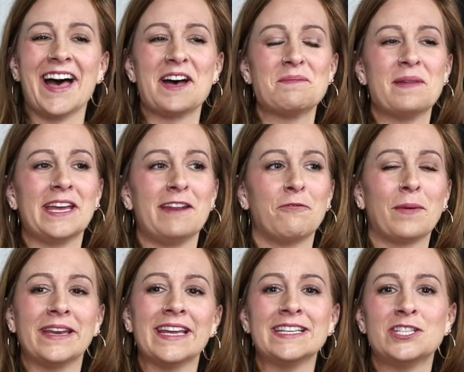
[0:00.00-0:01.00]
Um, and if we
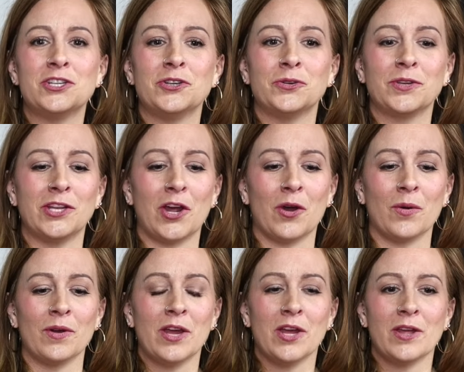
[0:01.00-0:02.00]
need to, you know,
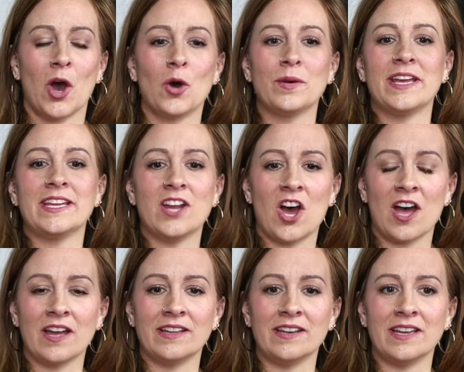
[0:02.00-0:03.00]
hone in
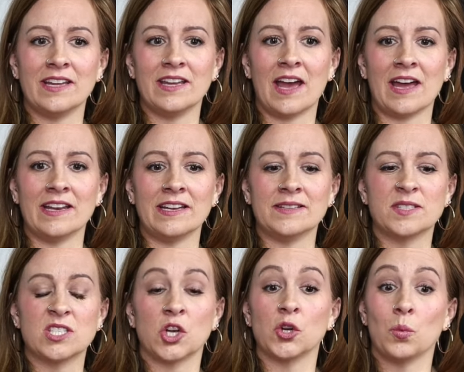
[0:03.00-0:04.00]
on on
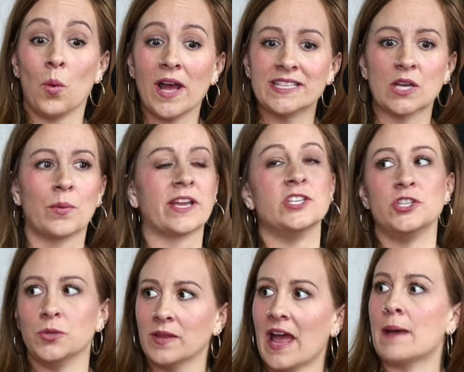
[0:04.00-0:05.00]
certain ones, like we can
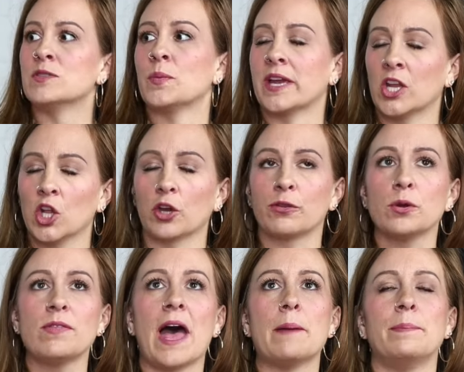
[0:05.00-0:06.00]
do labs, we yeah. can look through
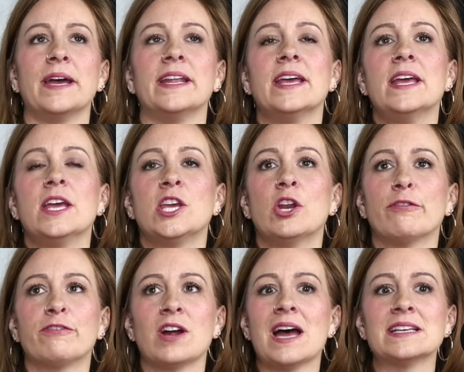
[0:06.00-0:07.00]
that. But, you know,
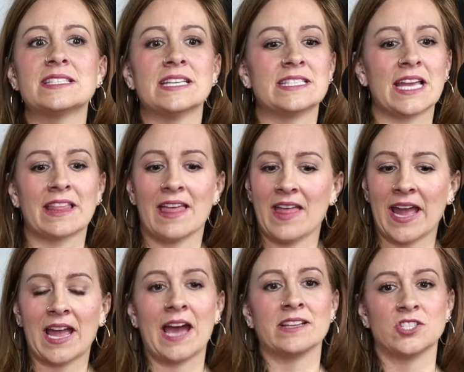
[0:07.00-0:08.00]
for us, it's like I
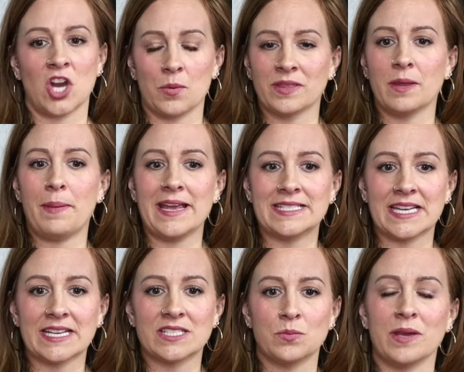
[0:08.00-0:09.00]
kind of start with the
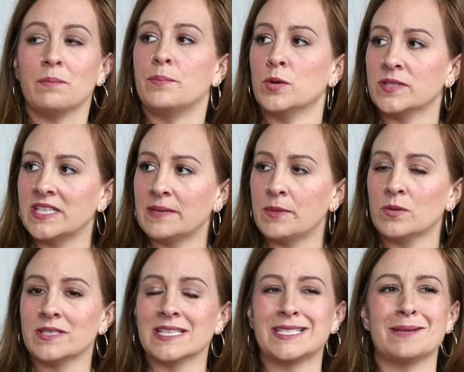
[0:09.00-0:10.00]
basics. We boost the immune
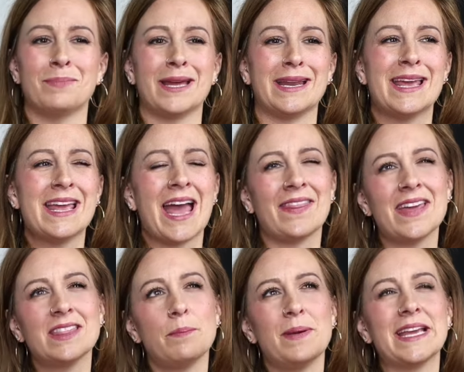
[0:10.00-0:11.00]
sure. system. But I think
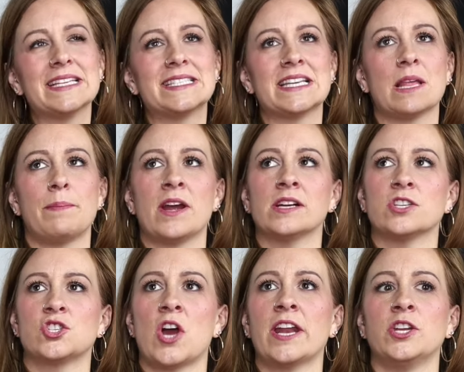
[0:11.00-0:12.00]
the biggest thing that parents
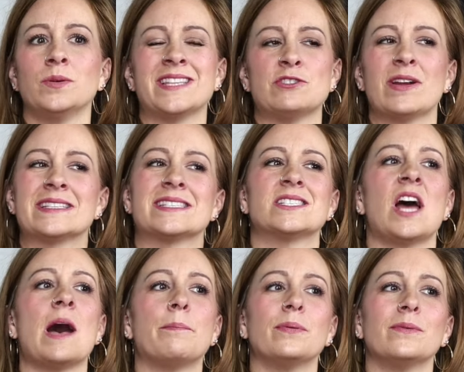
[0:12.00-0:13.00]
try to do is they try to
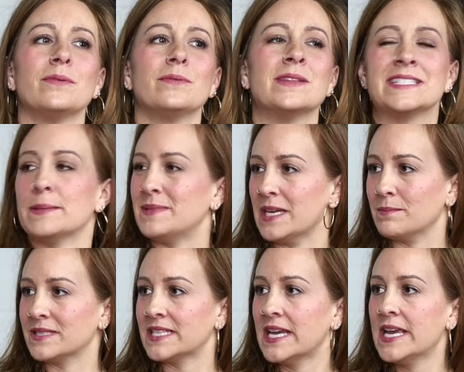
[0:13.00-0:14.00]
stop the
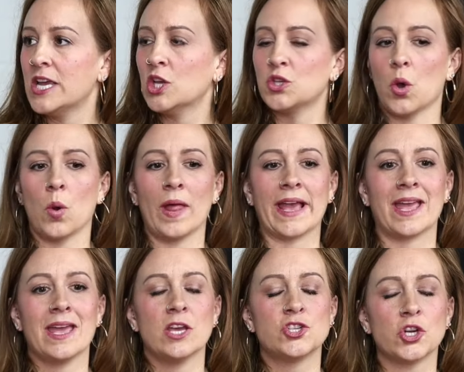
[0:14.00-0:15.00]
symptoms. Yeah. So like,
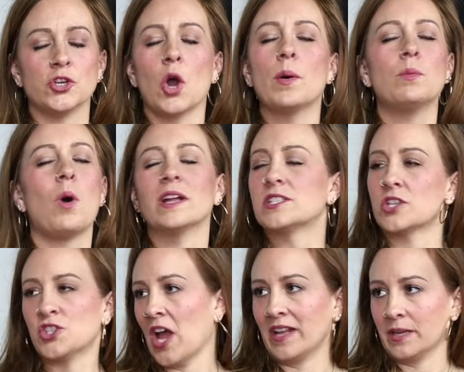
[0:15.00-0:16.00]
sure, no one wants their
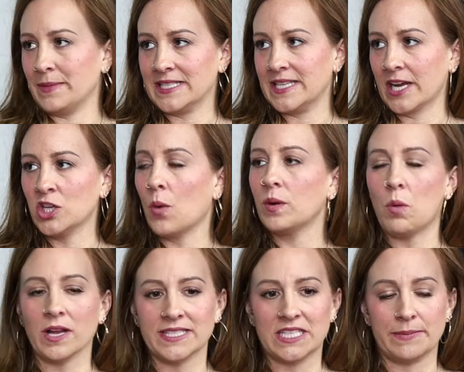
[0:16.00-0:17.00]
child to be sick. Good no point. One
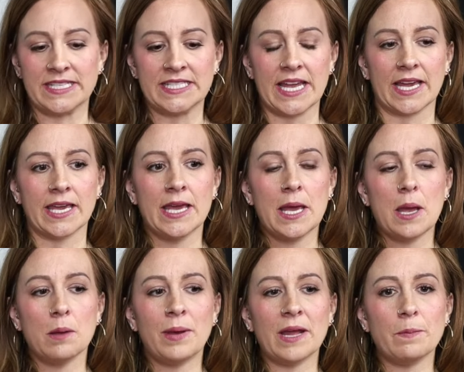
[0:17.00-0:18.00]
wants to be sick.
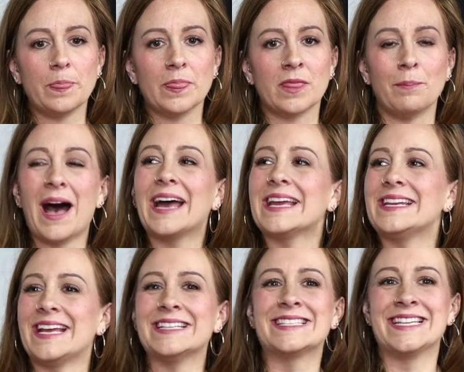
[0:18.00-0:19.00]
But the body
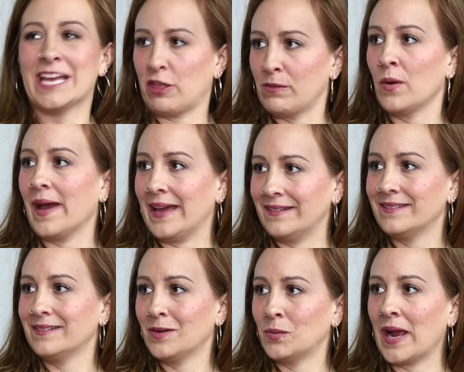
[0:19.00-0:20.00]
needs to get through it, yeah.
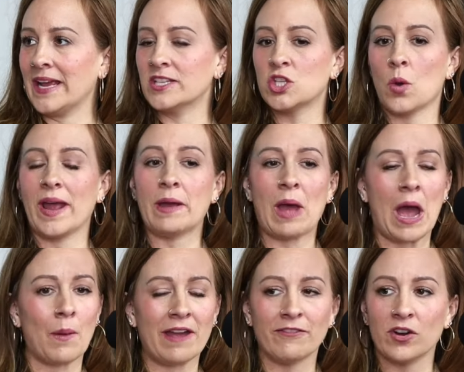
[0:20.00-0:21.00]
right? So
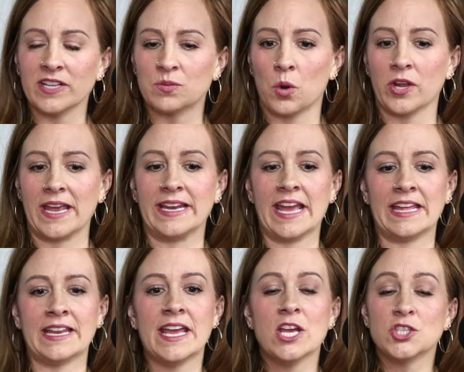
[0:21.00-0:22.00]
however it's working. And
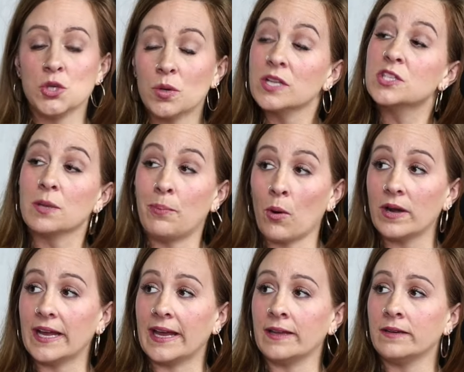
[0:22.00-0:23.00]
so you can support
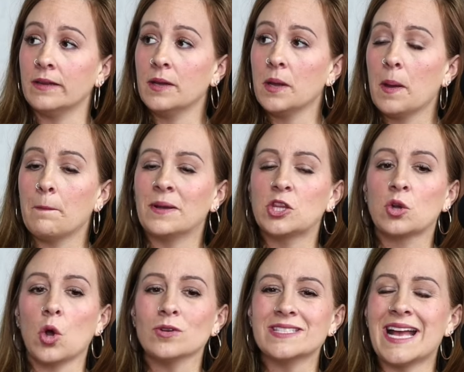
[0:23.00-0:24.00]
it, but the
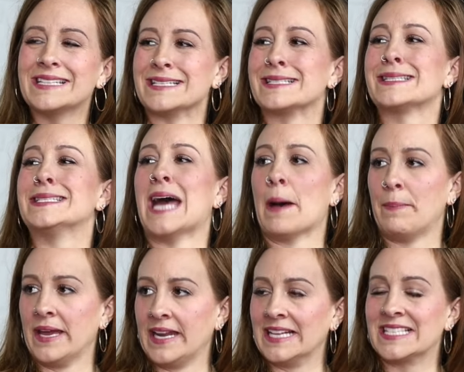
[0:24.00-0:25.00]
goal is not to stop
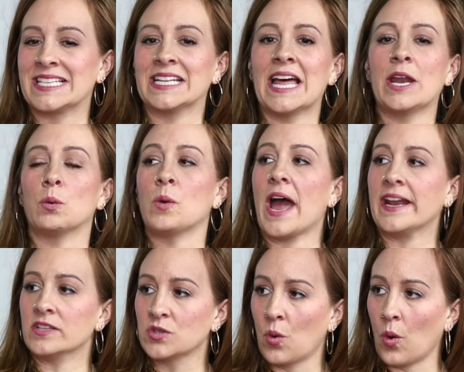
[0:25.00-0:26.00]
it. Yeah. It's to let it ride
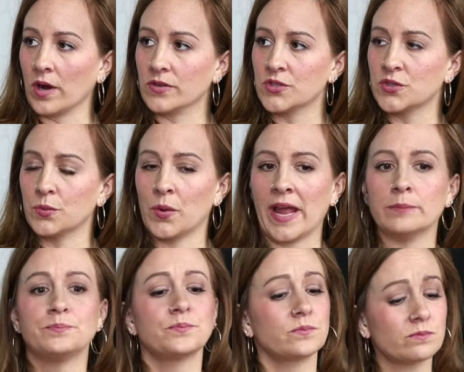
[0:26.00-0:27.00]
its course, yeah. right?
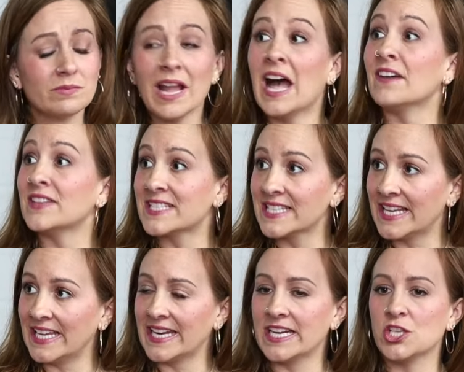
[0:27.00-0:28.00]
Obviously
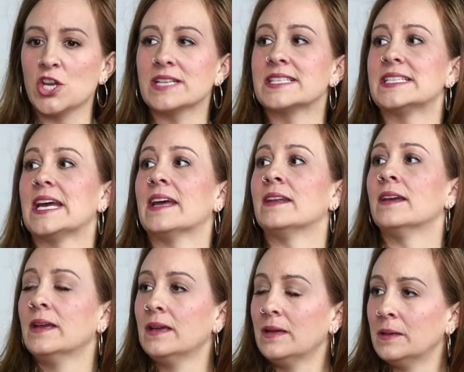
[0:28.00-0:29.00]
getting as, adjusted. As,
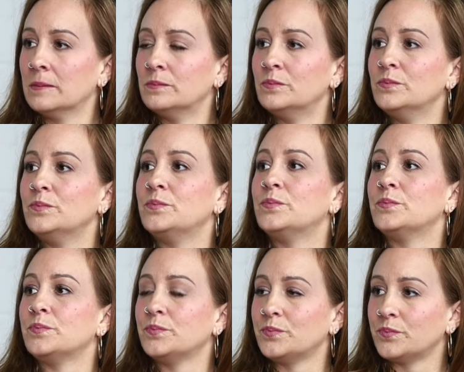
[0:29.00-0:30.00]
effic- as
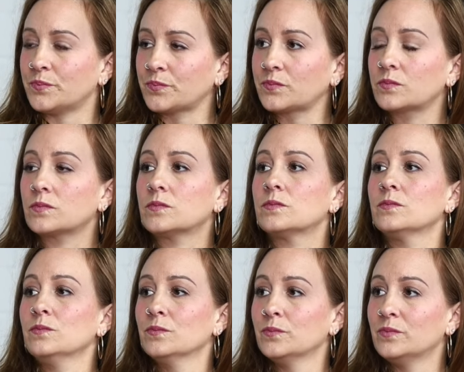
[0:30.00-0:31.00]
effectively,
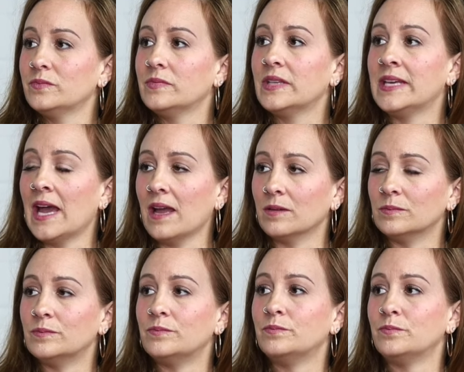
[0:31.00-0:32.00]
efficiently, which means yeah. as
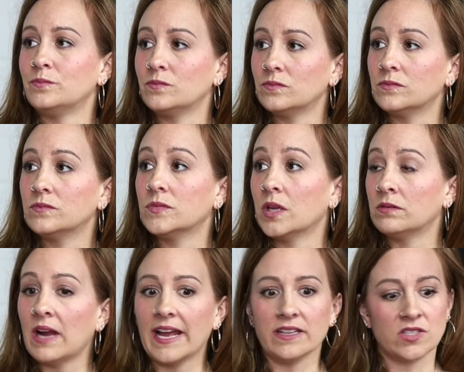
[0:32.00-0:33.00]
fast as possible. Right.